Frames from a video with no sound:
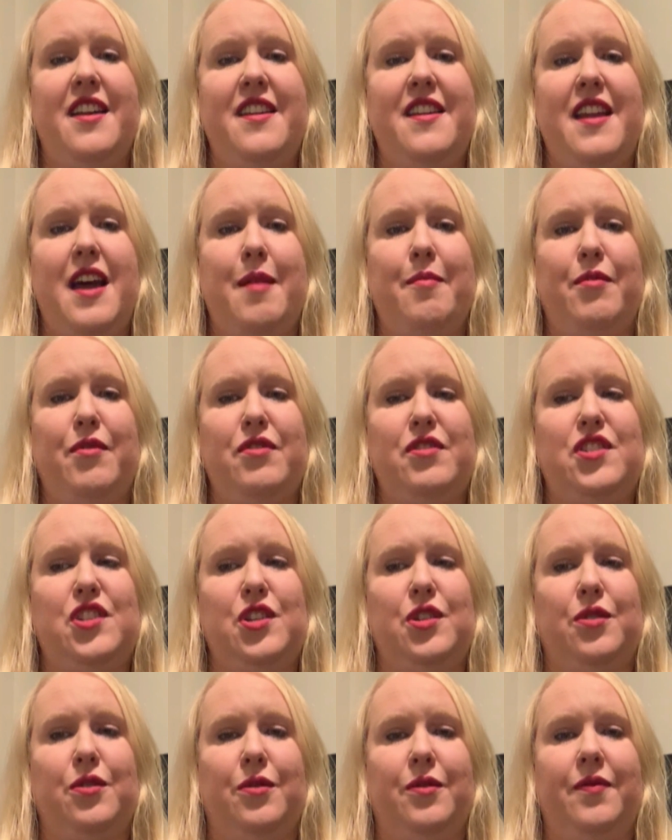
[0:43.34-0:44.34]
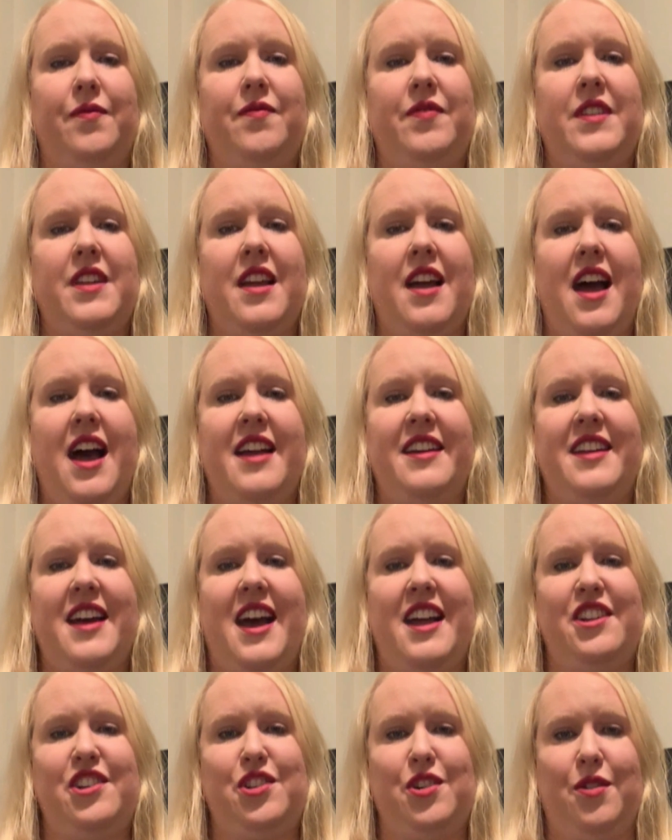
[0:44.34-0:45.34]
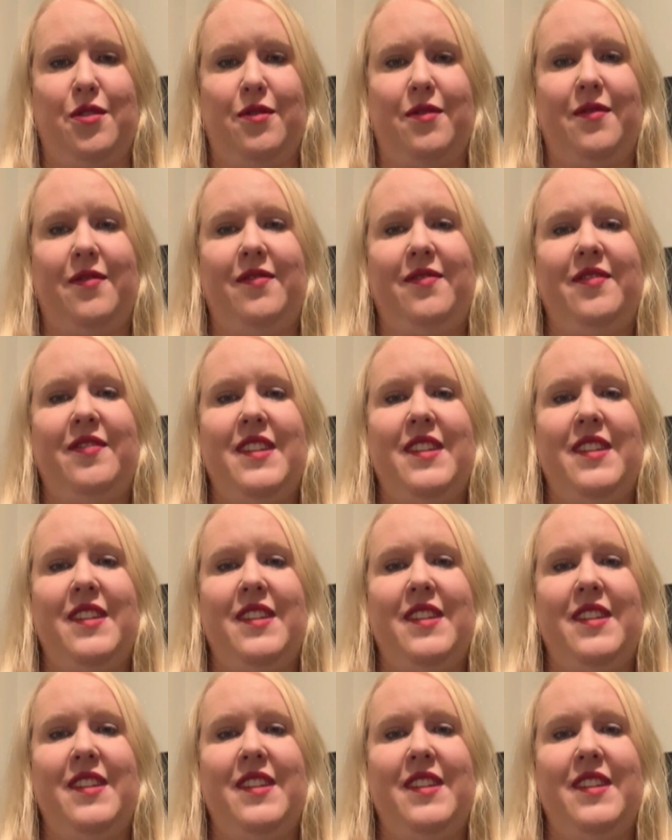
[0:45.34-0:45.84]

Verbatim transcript: Number two, adagio.